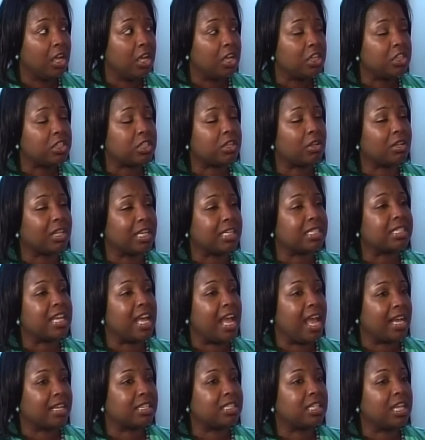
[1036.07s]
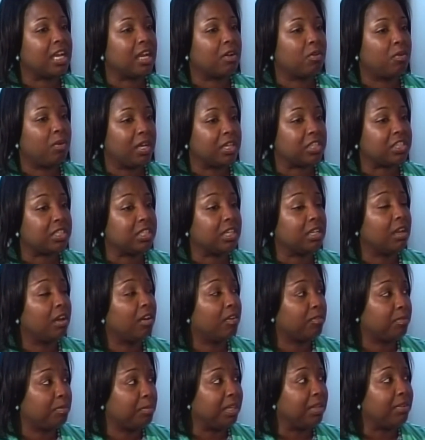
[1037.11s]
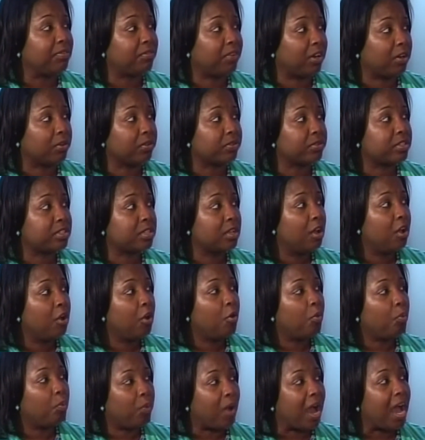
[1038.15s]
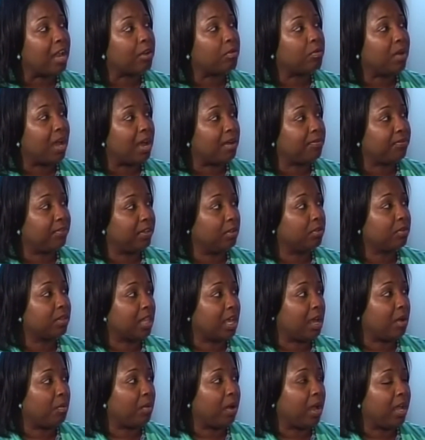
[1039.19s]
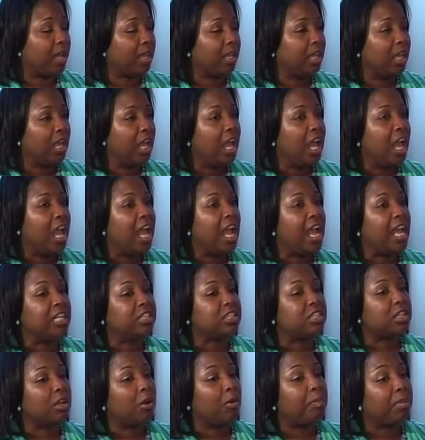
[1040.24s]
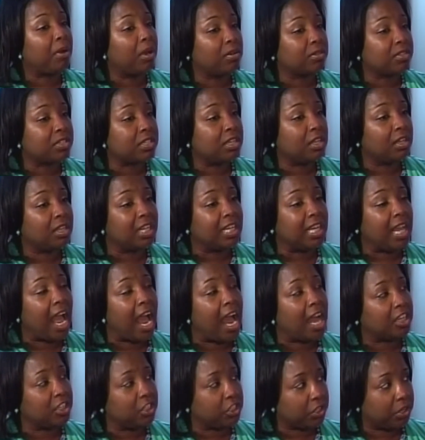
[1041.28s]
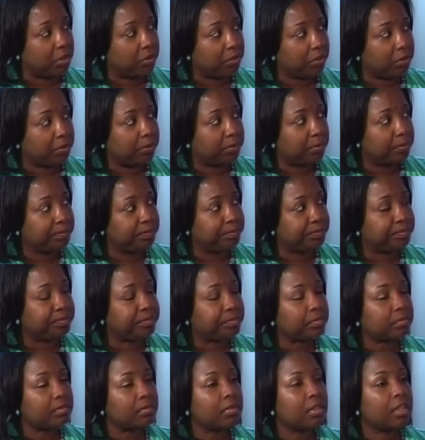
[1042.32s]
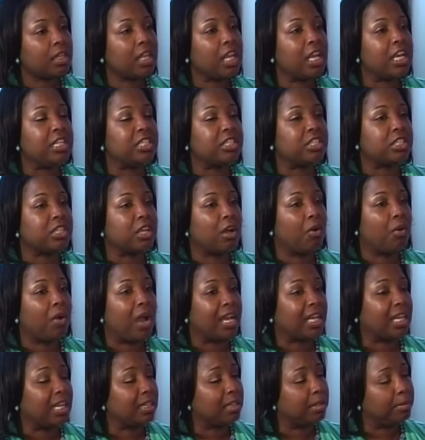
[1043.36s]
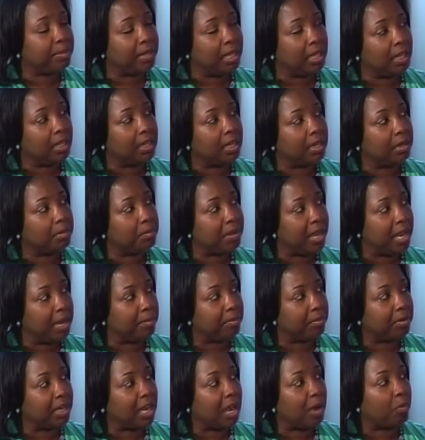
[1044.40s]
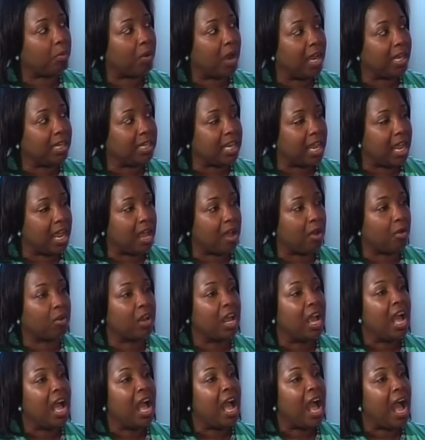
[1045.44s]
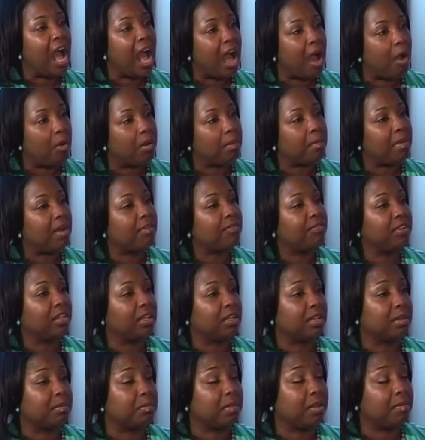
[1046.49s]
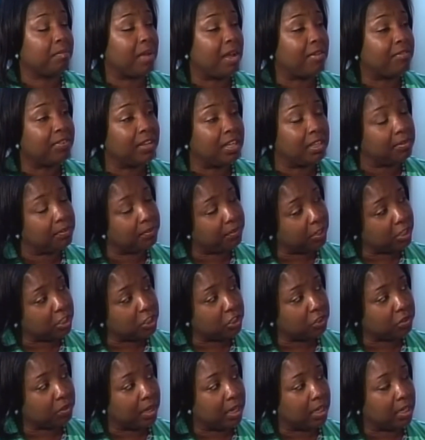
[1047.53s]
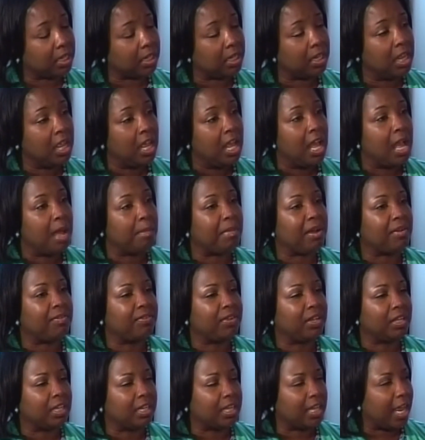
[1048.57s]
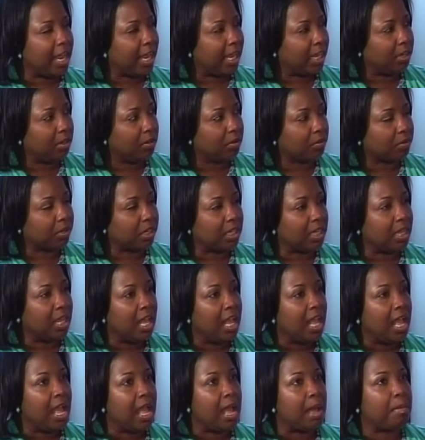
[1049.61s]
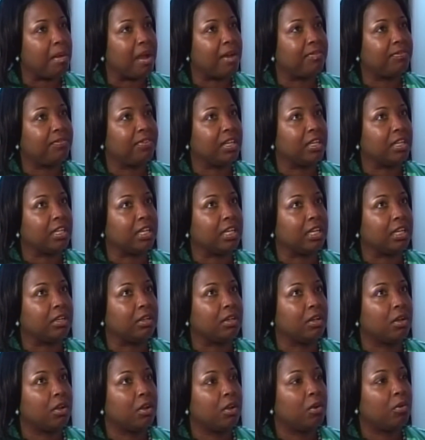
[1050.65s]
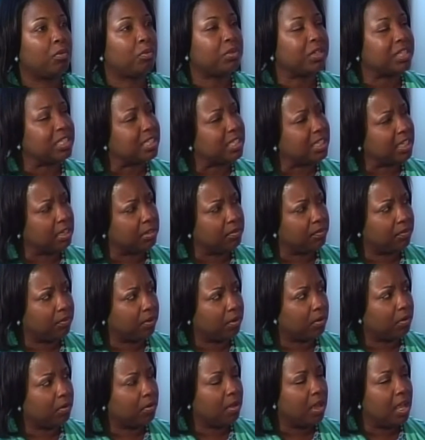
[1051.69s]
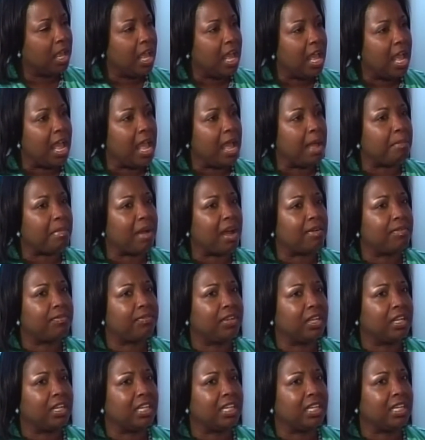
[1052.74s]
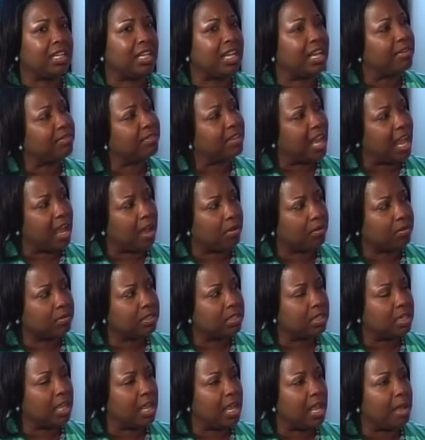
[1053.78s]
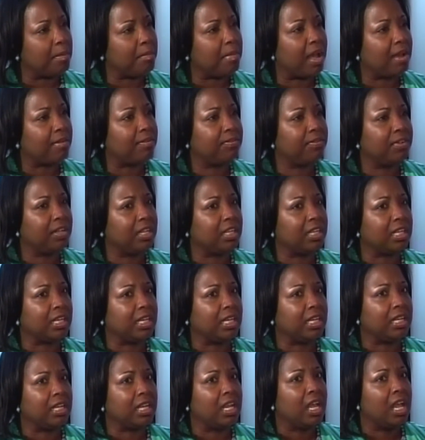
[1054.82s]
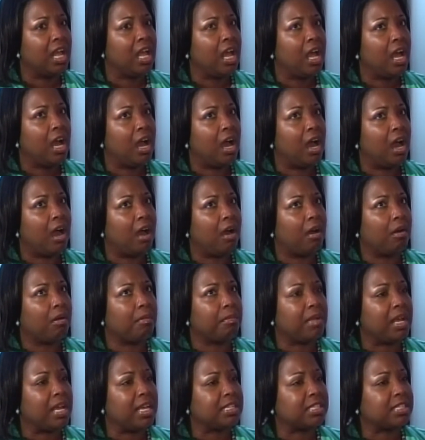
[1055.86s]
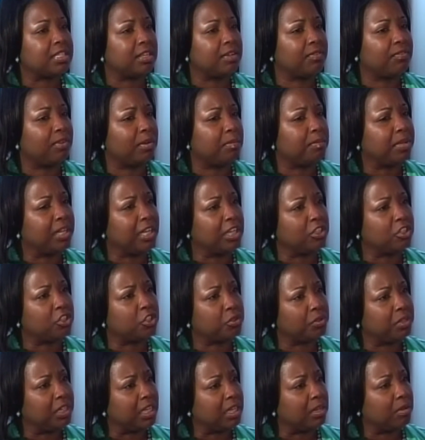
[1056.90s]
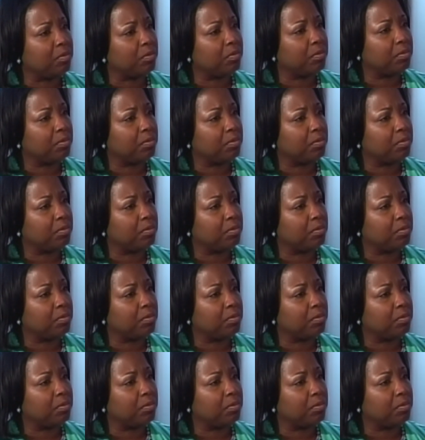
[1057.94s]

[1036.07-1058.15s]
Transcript: So let's ask that question of me first. Why do I feel that way? And so personally, I journal. And so I get the pen and the paper and I write down, how am I feeling? Am I feeling frustrated? Am I feeling angry? Am I feeling resentful? Am I feeling left out? Am I feeling as if I'm being treated